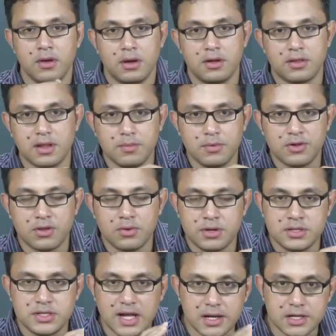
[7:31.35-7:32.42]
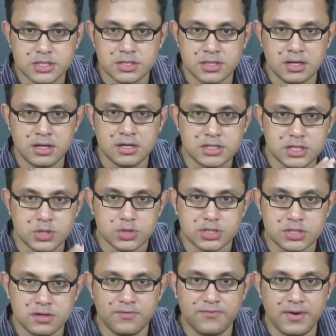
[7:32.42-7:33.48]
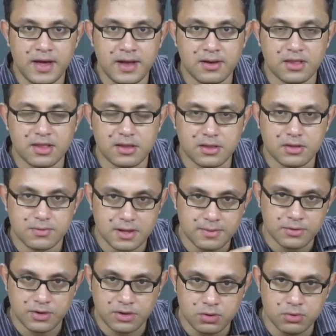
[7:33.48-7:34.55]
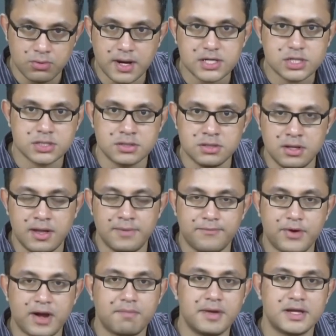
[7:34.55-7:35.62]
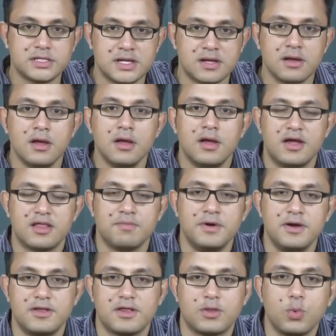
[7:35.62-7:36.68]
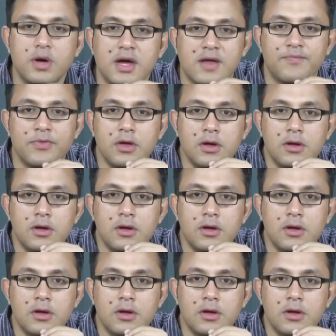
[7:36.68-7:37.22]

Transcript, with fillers: uh, someone so intelligent and intuitive and someone so rational and pragmatic as Mirza's wife,